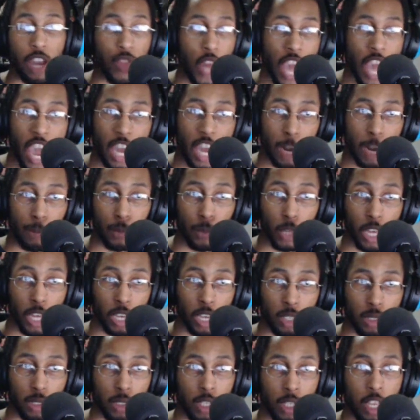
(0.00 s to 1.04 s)
and the
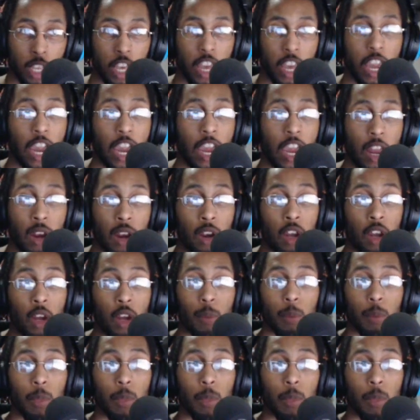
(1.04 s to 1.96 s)
Aniplex, and